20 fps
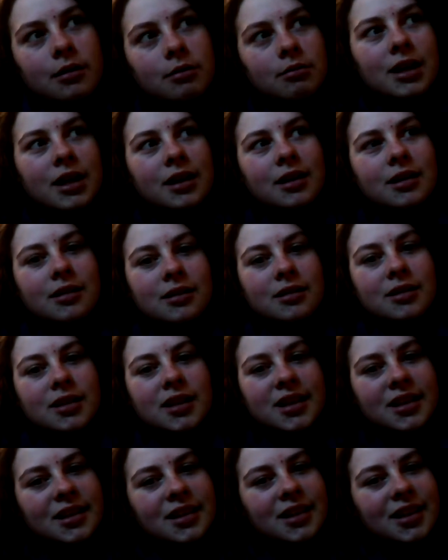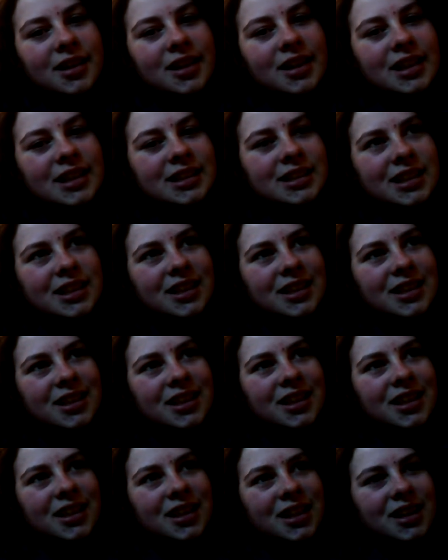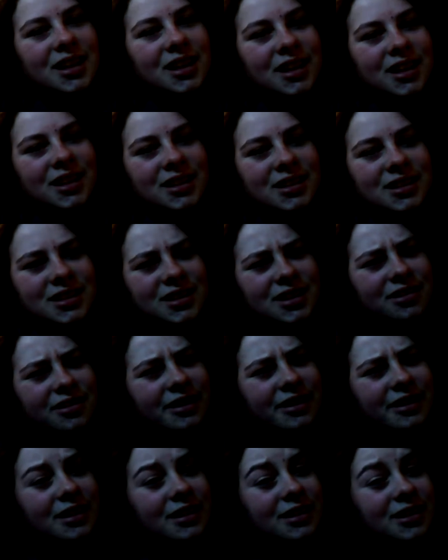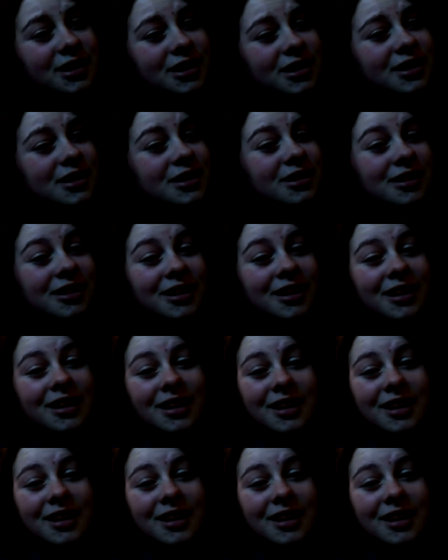And I'm like, I said nothing serious.